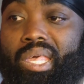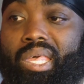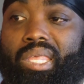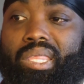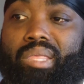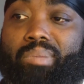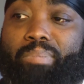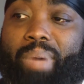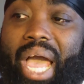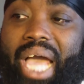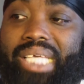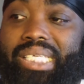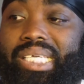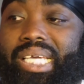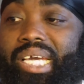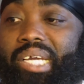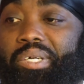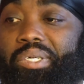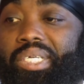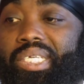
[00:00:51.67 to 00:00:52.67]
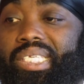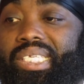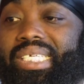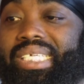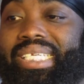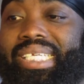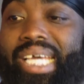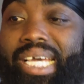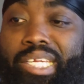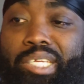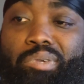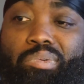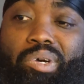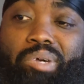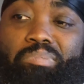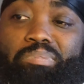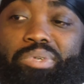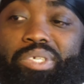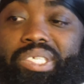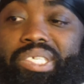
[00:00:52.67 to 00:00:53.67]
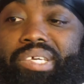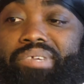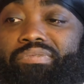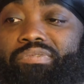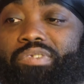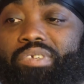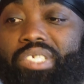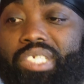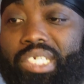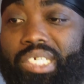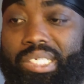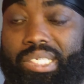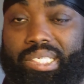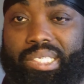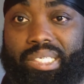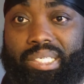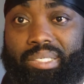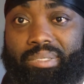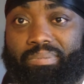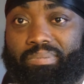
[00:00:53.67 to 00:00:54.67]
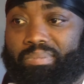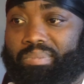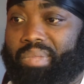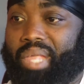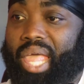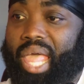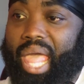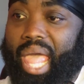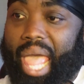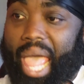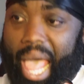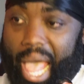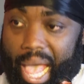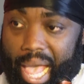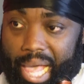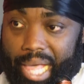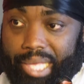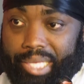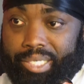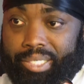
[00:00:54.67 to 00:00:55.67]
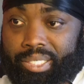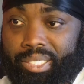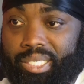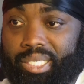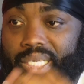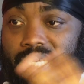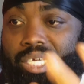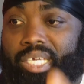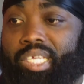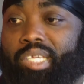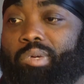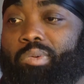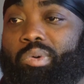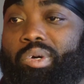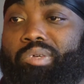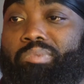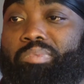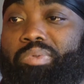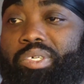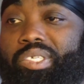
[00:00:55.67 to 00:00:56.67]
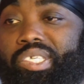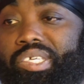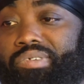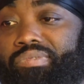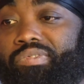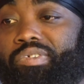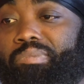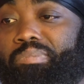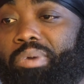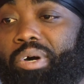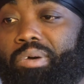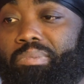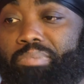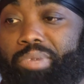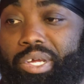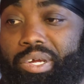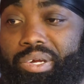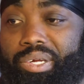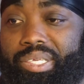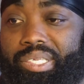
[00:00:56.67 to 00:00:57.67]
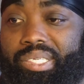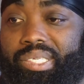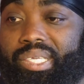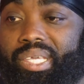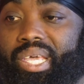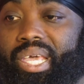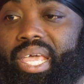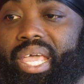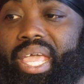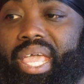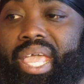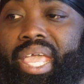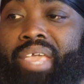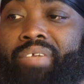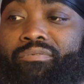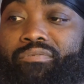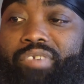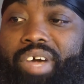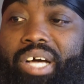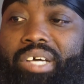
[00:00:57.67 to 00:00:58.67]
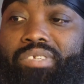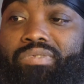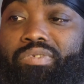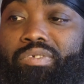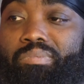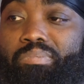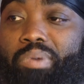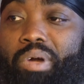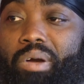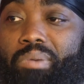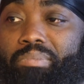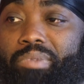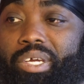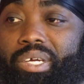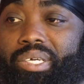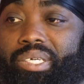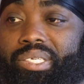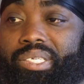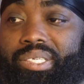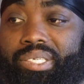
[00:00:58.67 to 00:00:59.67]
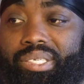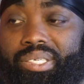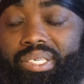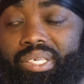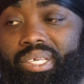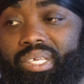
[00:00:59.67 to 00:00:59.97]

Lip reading: The pass accuracy, 91% for Chelsea and 81% for Palmeiras. 8 fouls from Palmeiras,